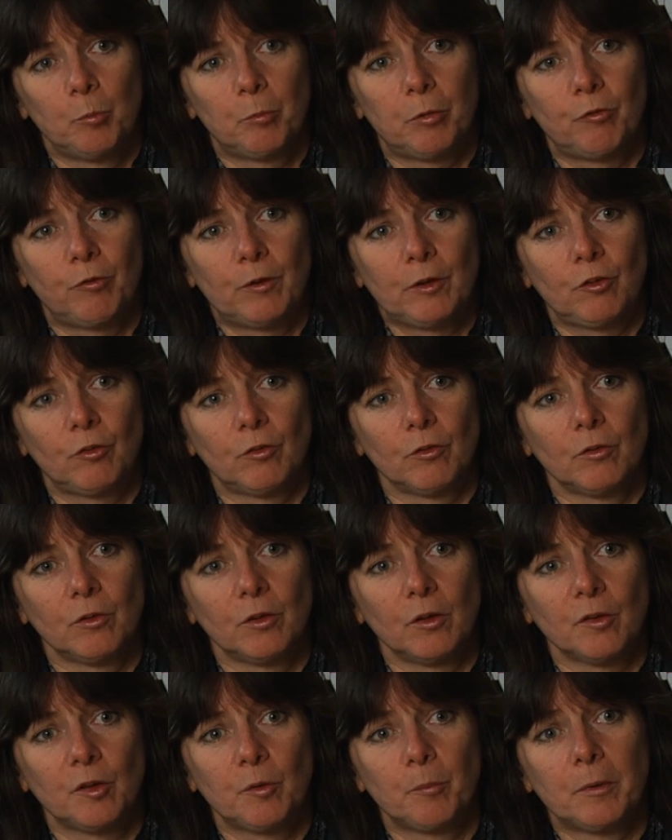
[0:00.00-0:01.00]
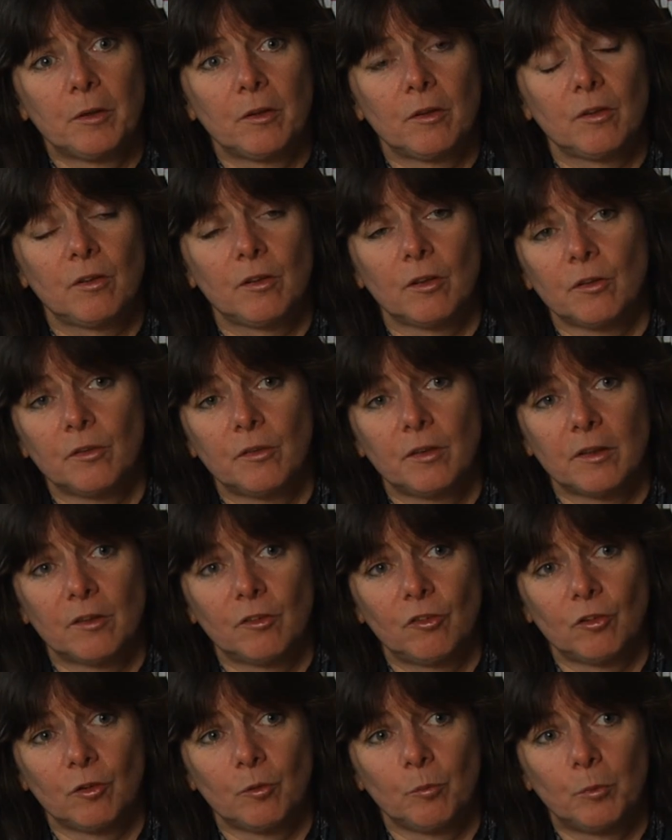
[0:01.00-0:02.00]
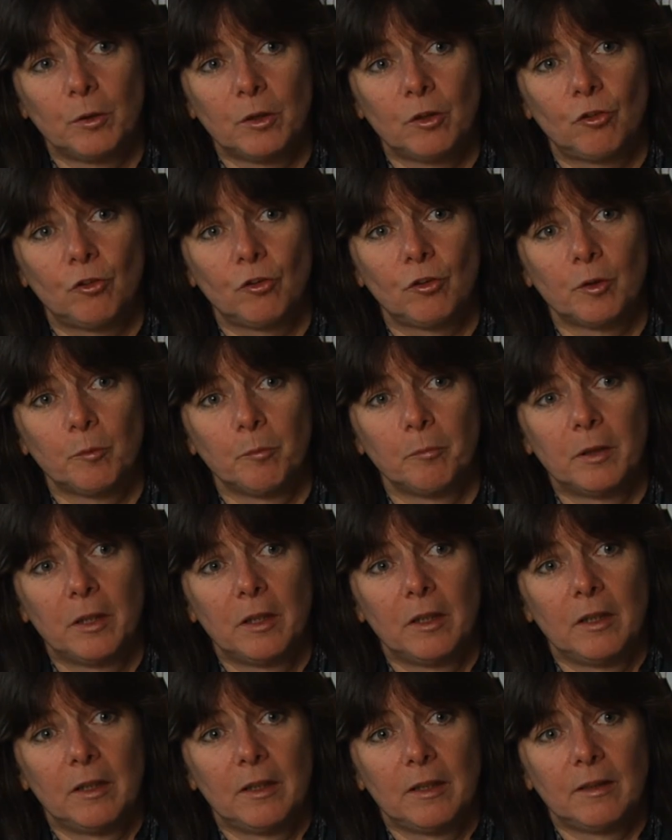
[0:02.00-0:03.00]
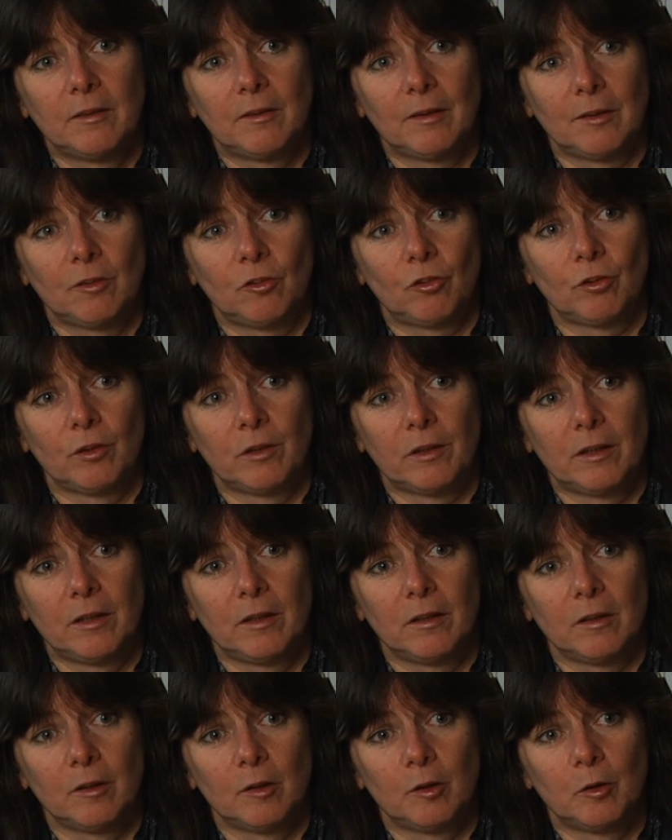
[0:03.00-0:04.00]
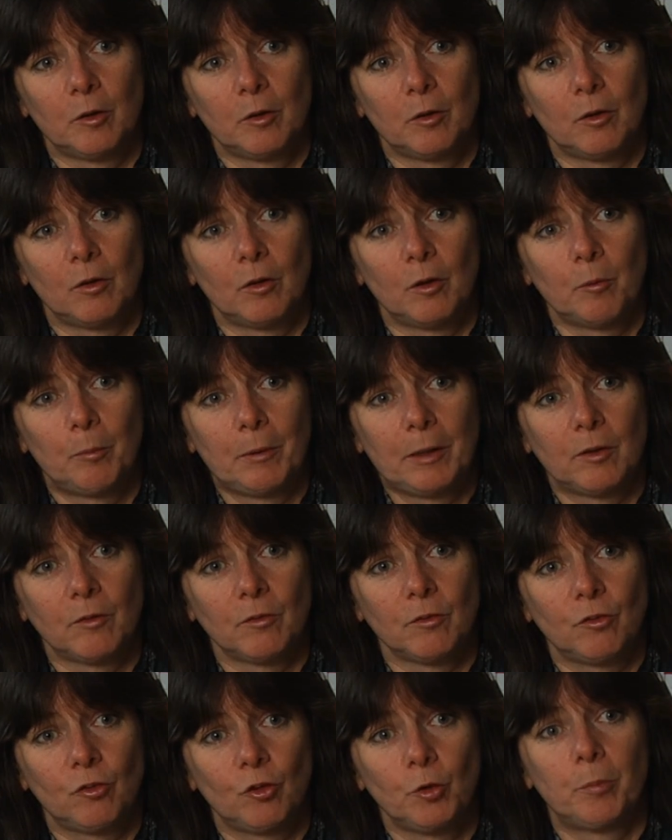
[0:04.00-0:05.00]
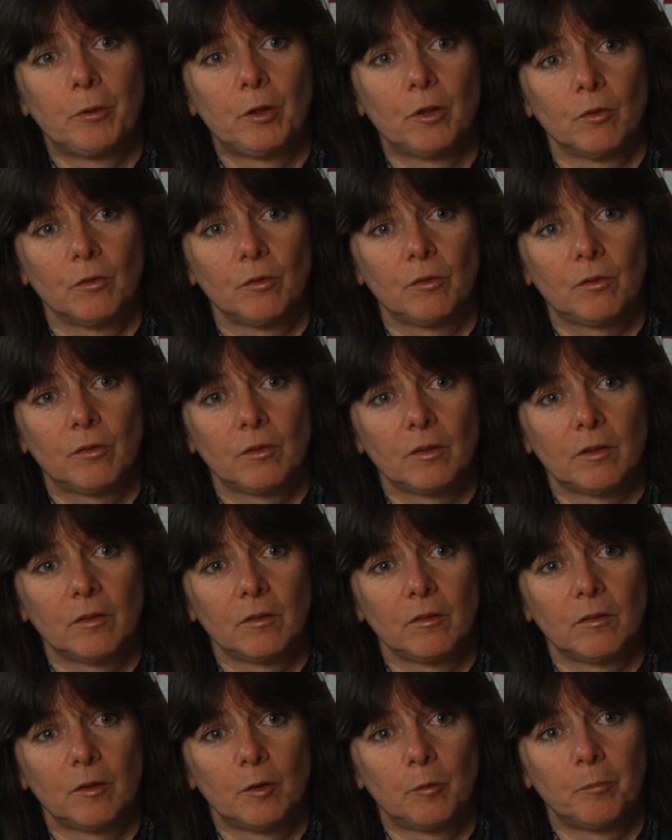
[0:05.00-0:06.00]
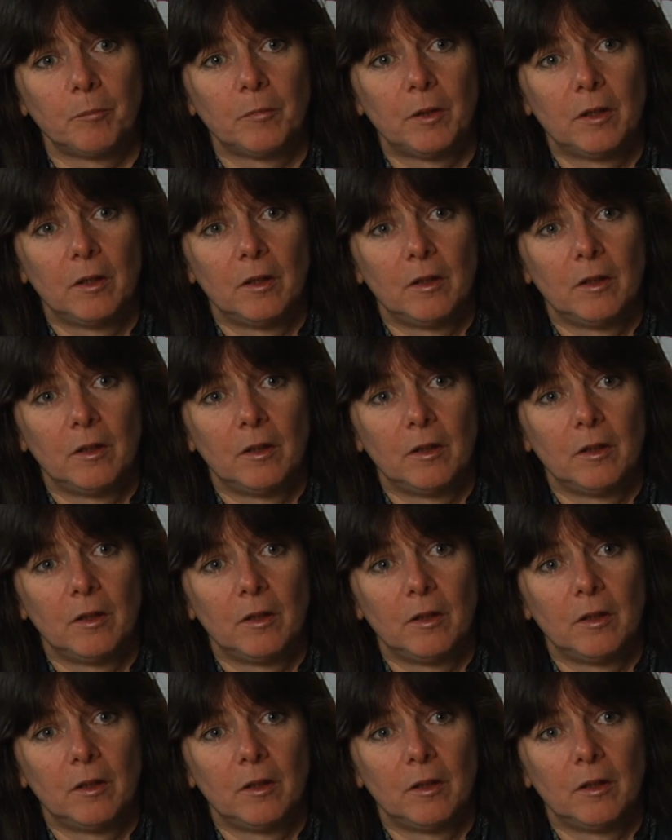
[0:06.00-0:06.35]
Professional Yachtsmen's Association, which is actually about super yachts and